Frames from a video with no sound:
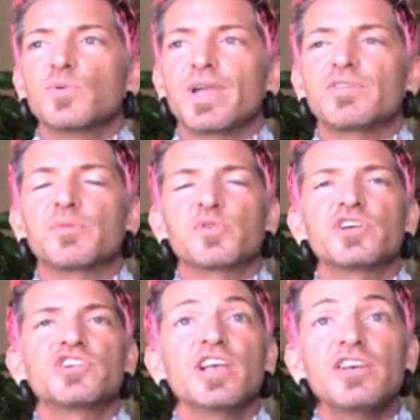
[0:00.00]
we have an
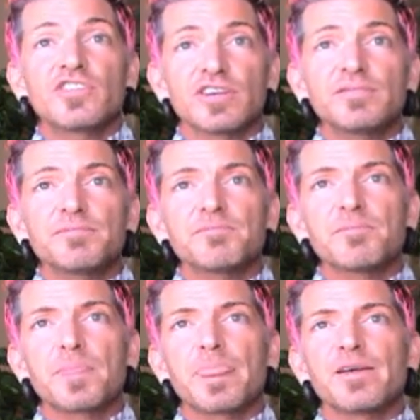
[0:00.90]
appreciation
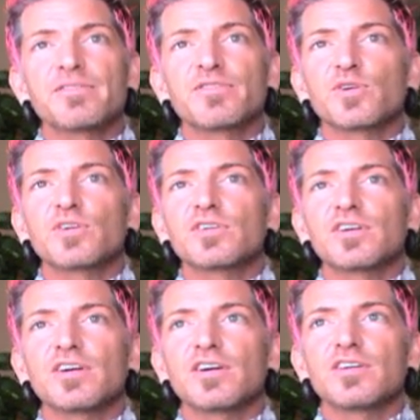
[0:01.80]

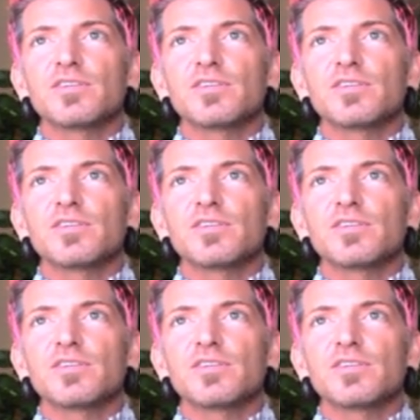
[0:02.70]
for